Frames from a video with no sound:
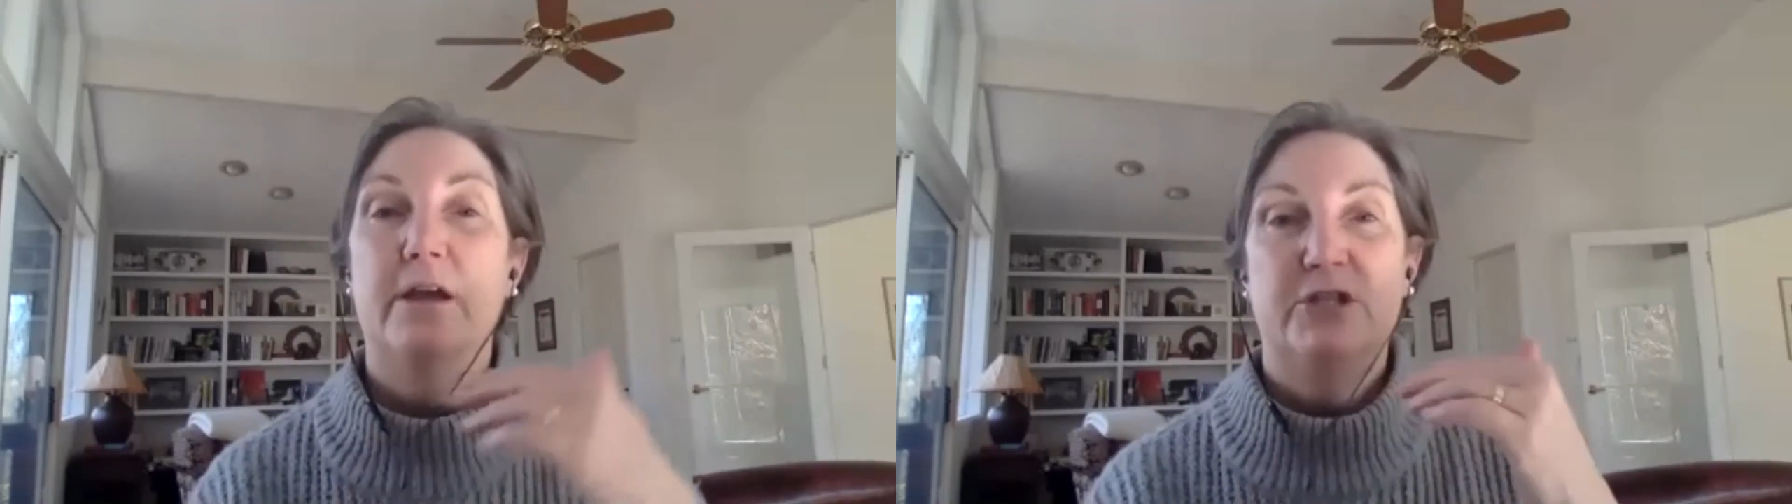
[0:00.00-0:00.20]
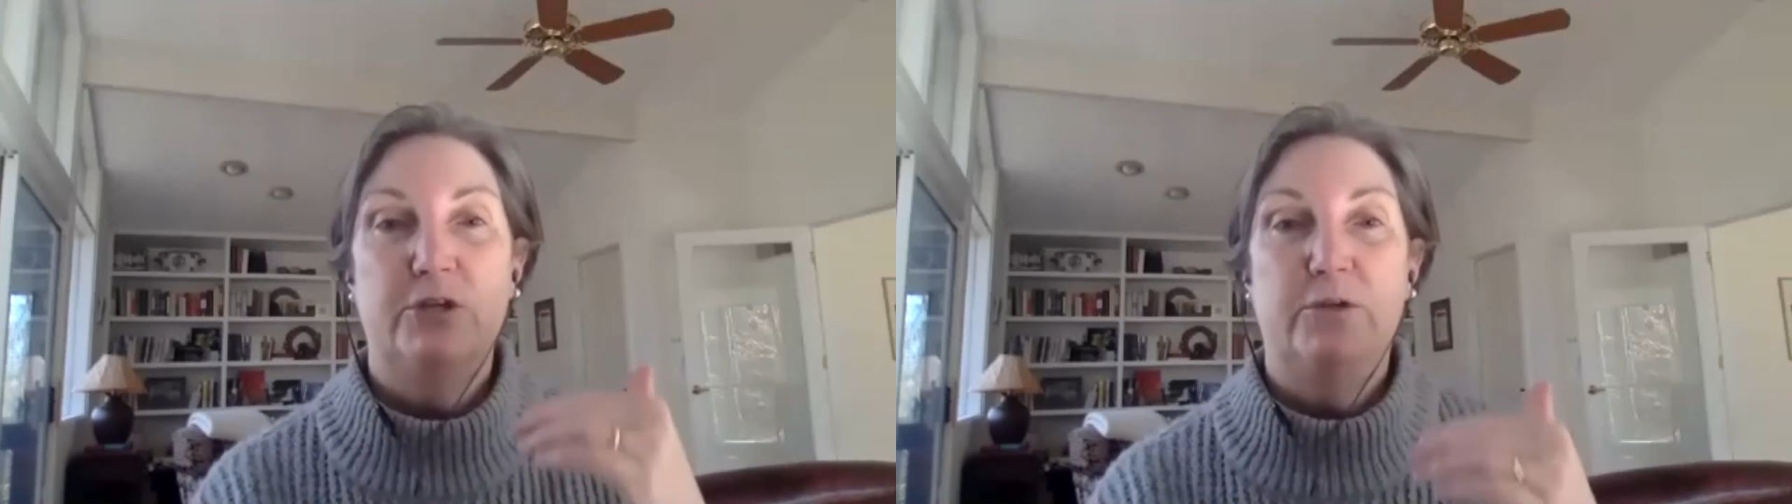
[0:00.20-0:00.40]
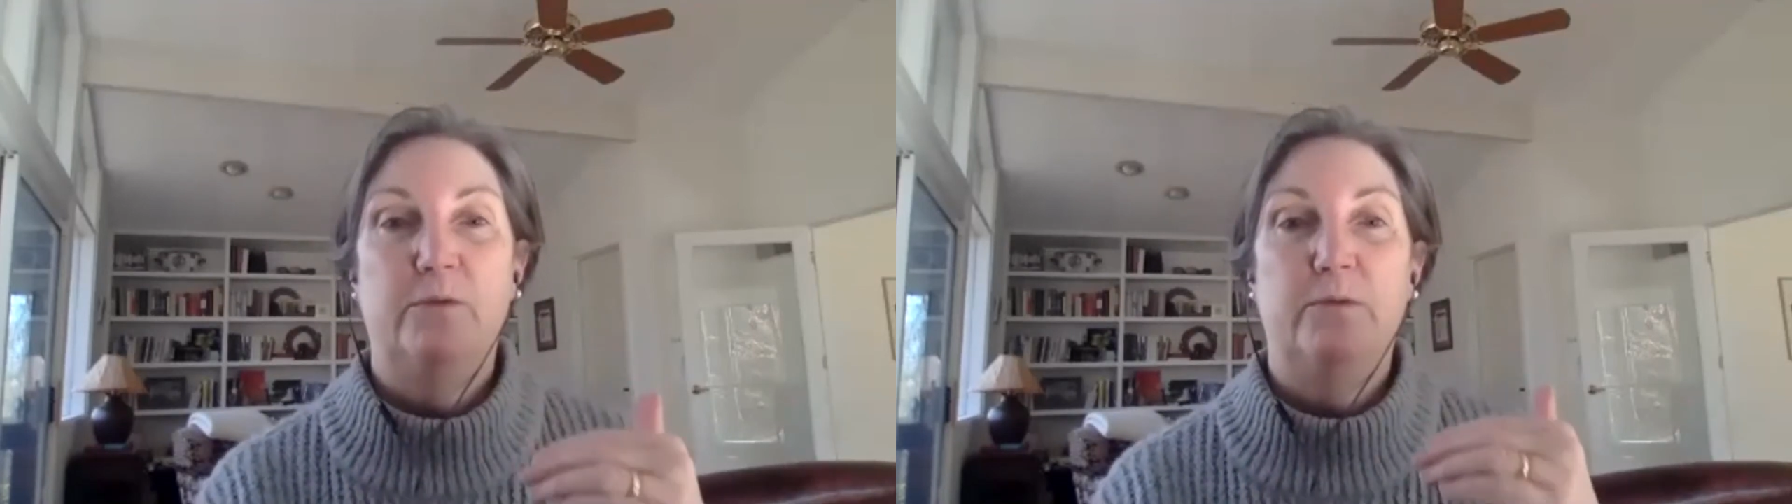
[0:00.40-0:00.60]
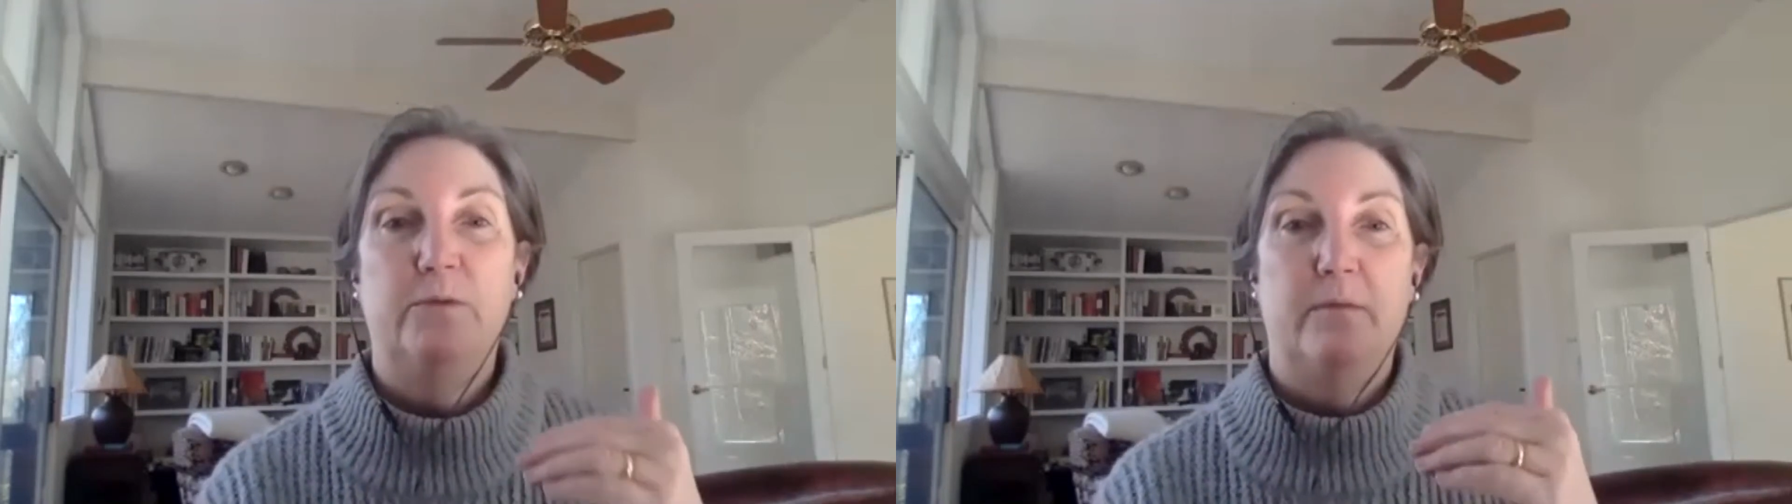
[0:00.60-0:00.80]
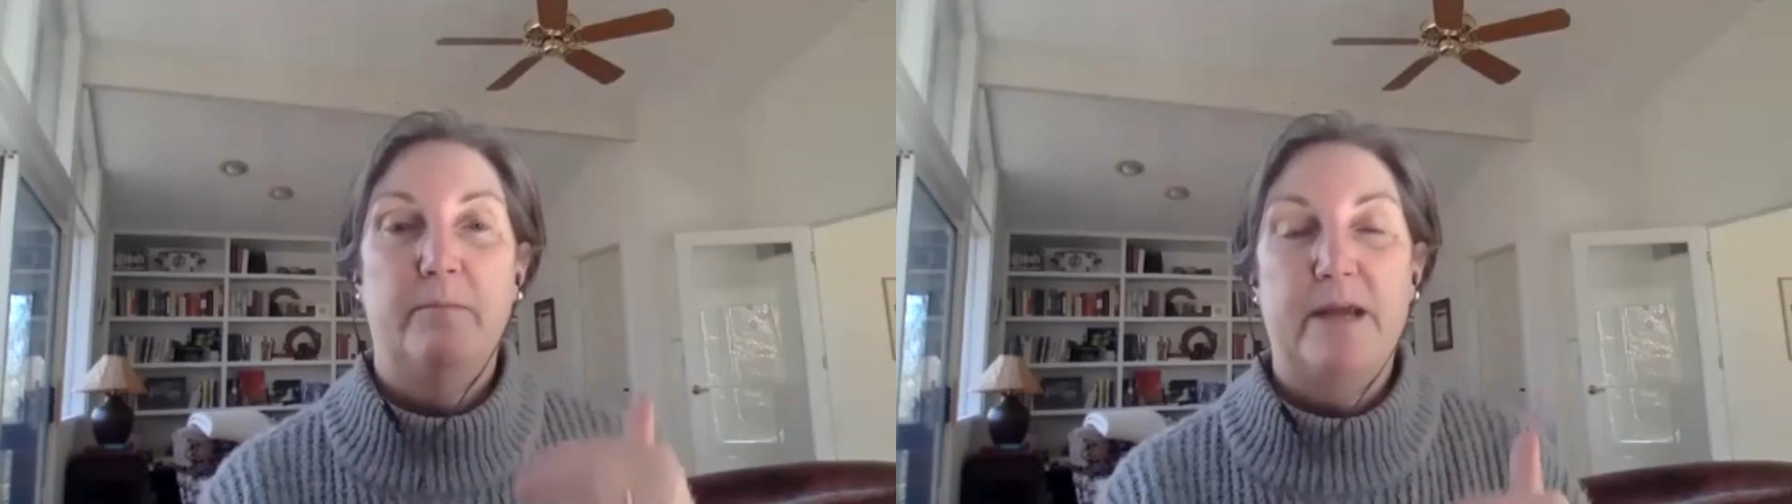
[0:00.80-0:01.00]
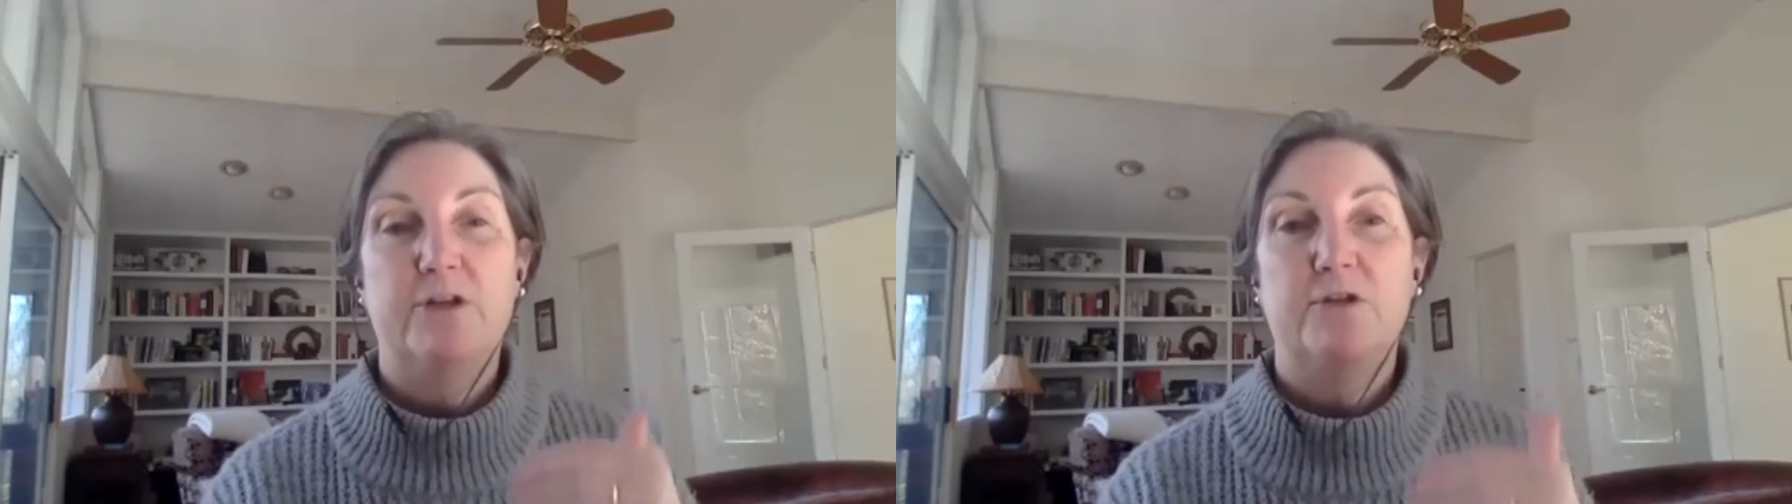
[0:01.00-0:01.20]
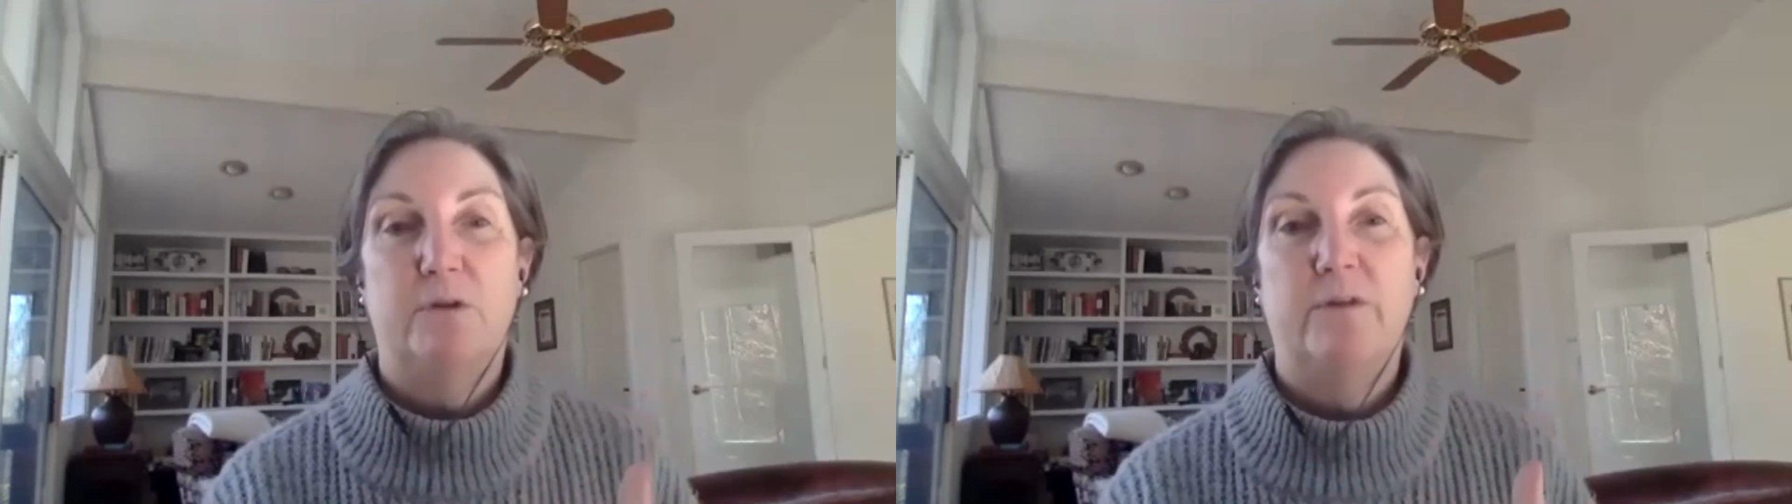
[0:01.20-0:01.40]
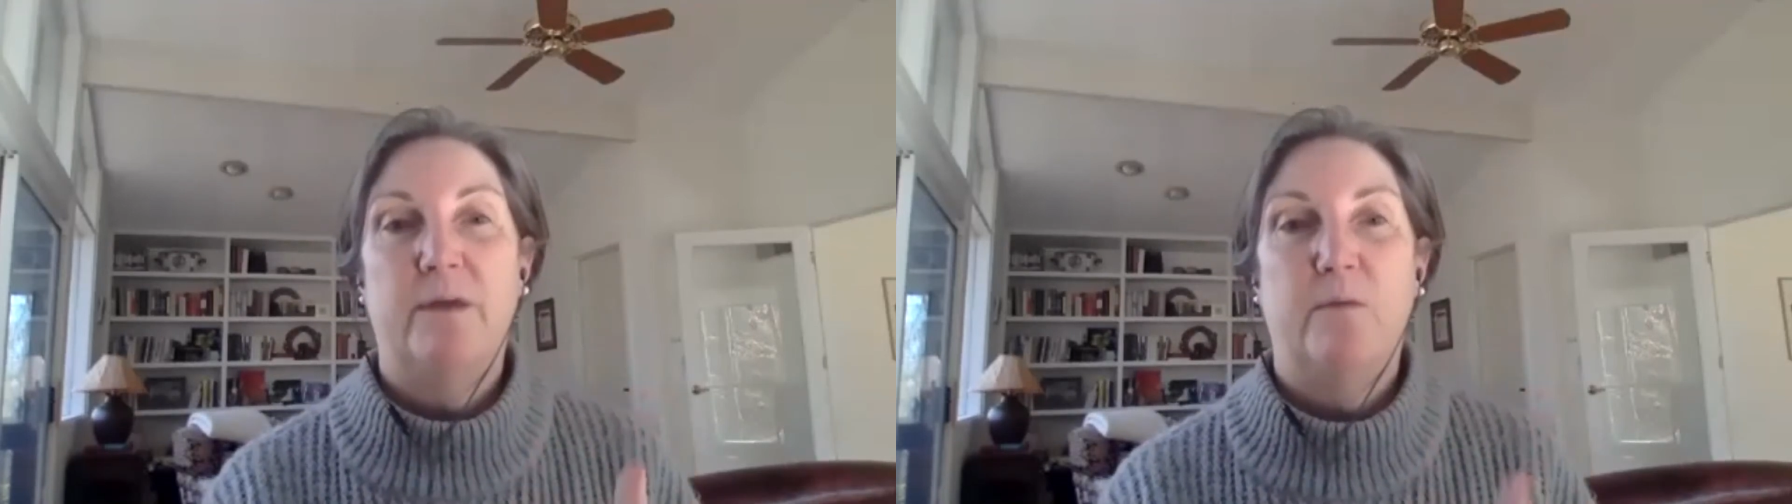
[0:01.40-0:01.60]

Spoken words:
to make sure that